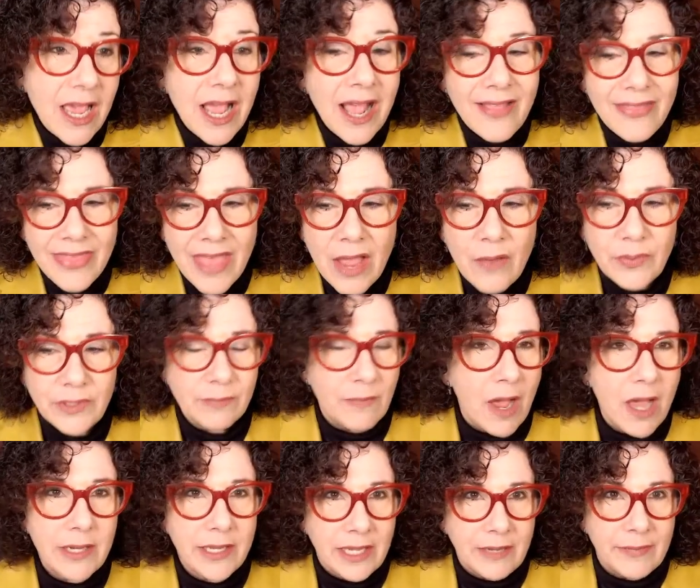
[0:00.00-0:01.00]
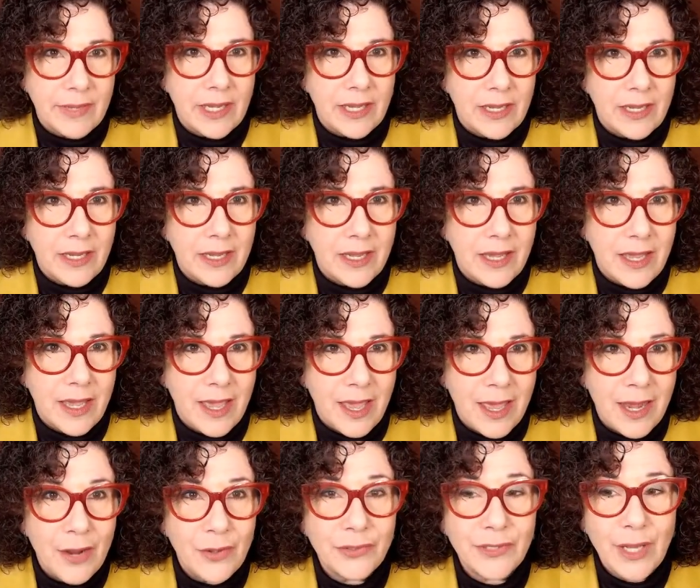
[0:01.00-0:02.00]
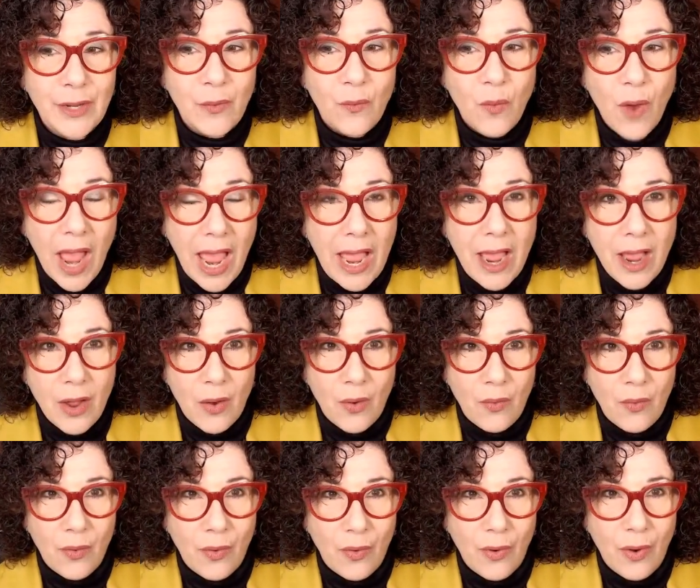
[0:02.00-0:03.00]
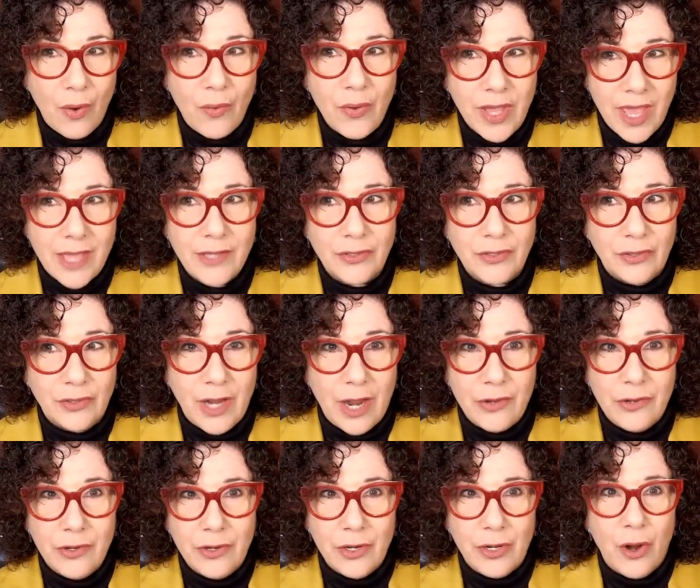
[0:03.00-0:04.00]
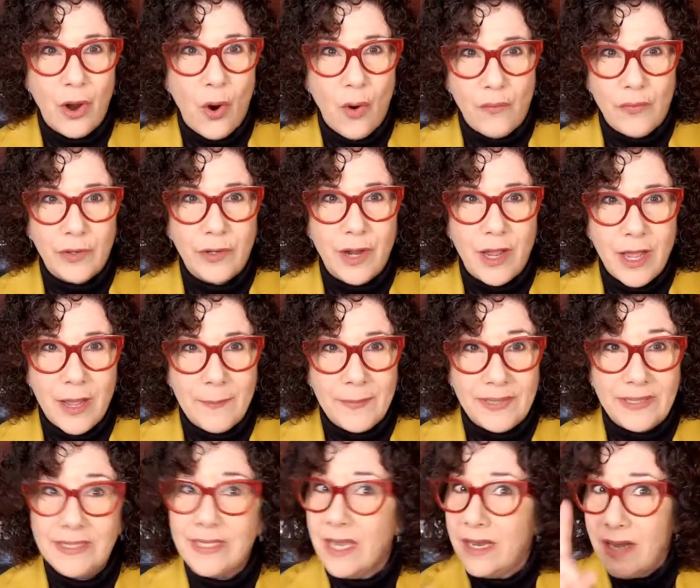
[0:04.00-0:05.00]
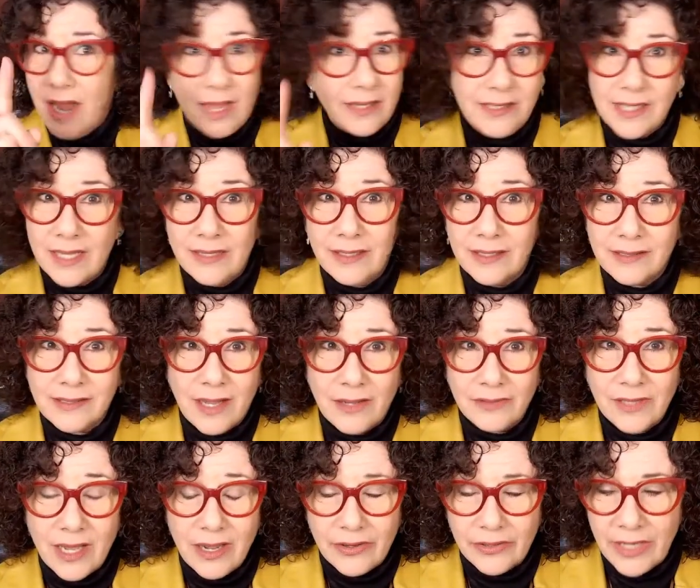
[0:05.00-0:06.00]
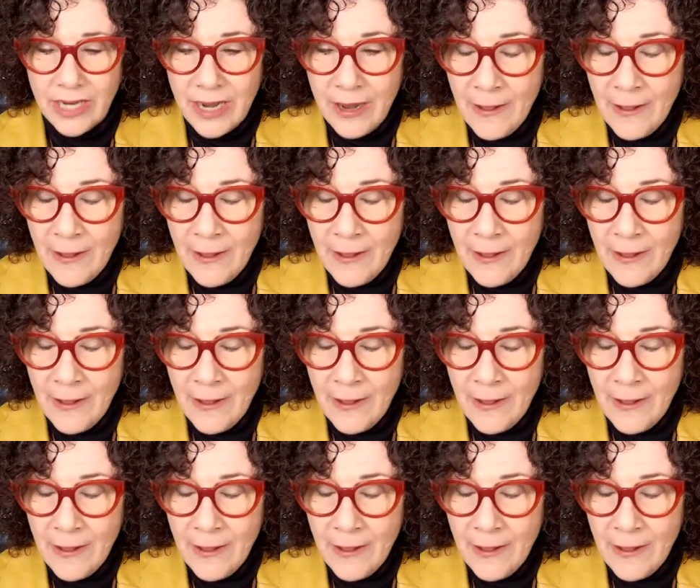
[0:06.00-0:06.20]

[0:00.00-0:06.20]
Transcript: And that was mm. mocking me. And I was like, mm. wow, okay, so now you're gonna overcompensate. I said this out loud.